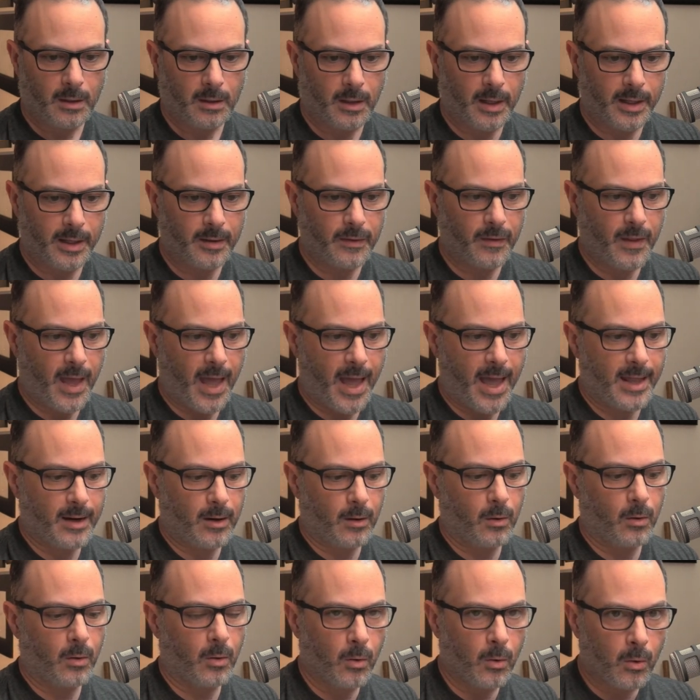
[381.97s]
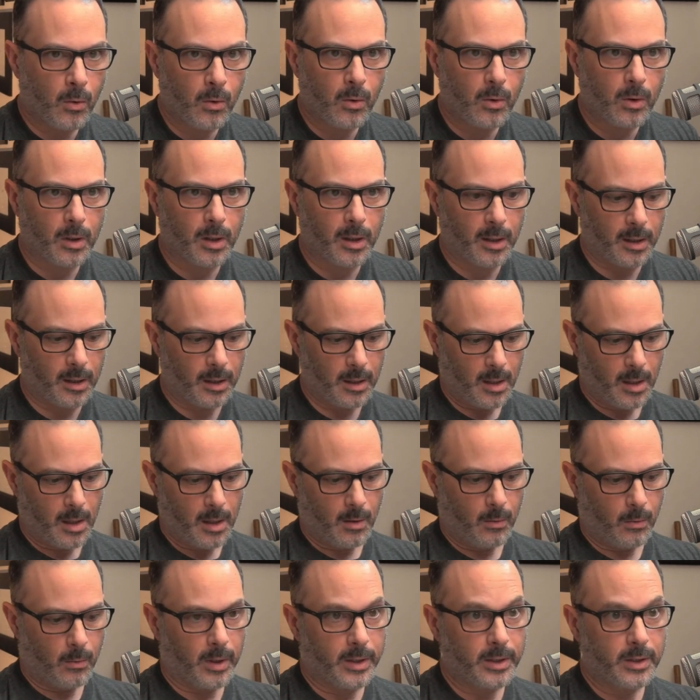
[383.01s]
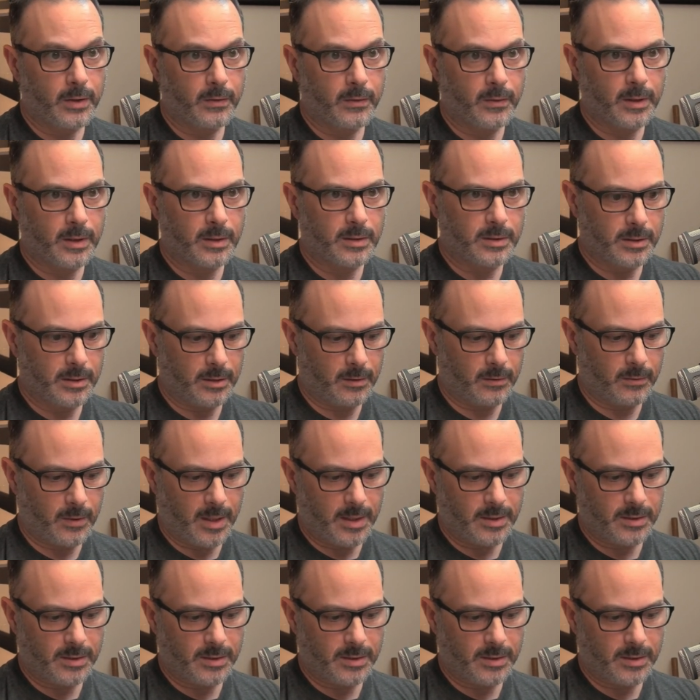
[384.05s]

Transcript: like that, or what you can do